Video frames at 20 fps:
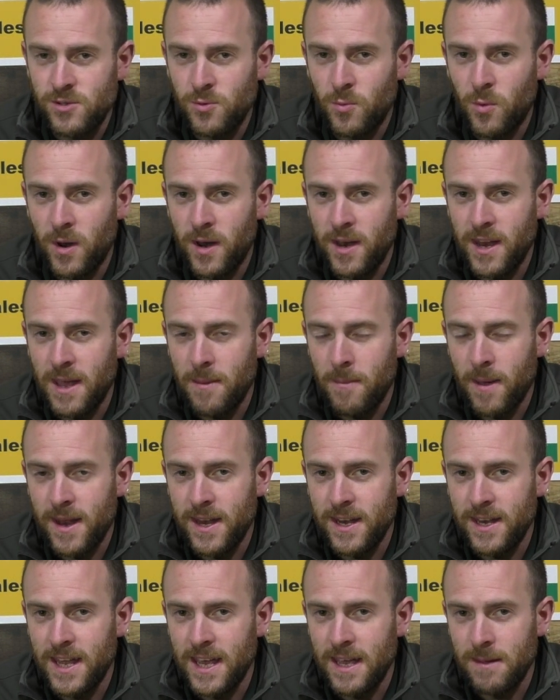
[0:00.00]
I don't want to name
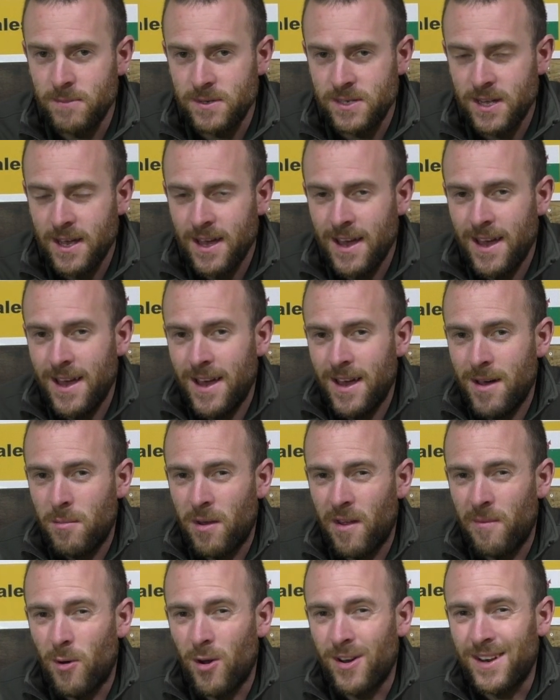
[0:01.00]
any names,
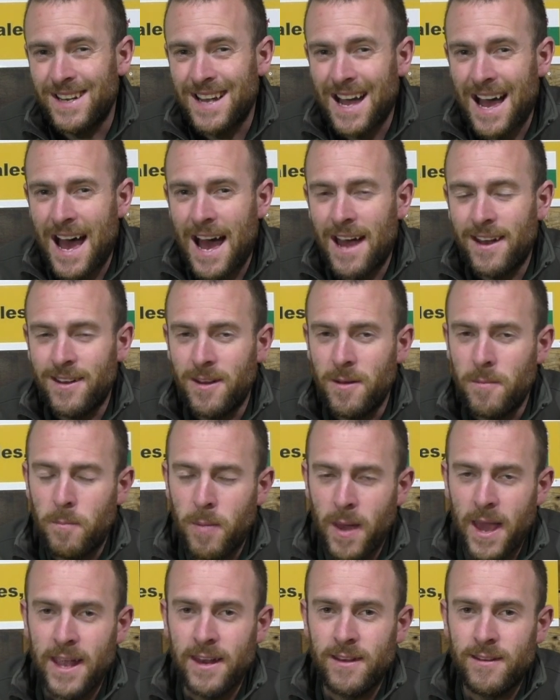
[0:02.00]
but I bought garden
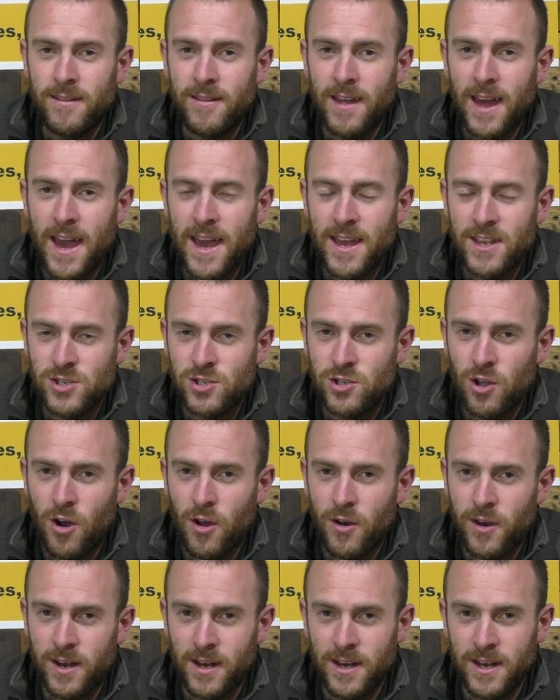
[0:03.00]
paint there
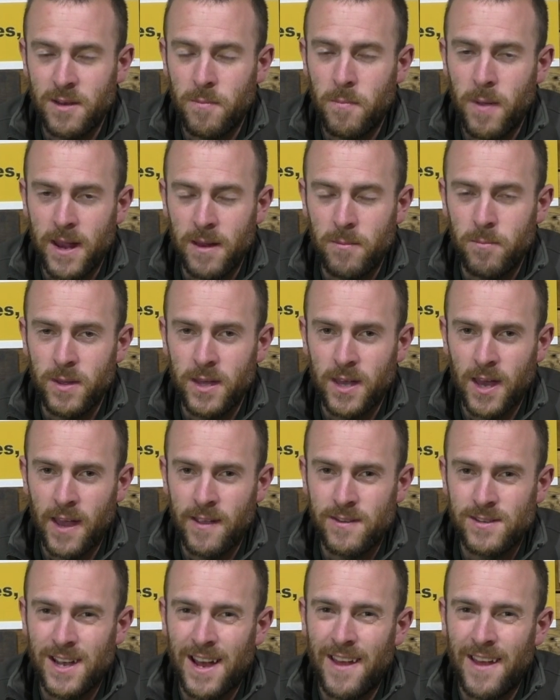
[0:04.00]
historically to paint beehives,